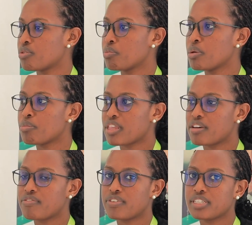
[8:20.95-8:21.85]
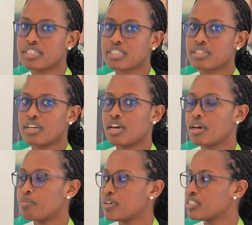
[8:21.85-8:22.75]
Remember, the first
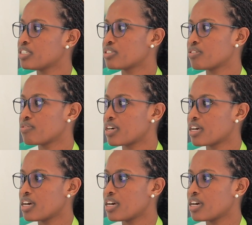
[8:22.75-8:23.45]
purchase of the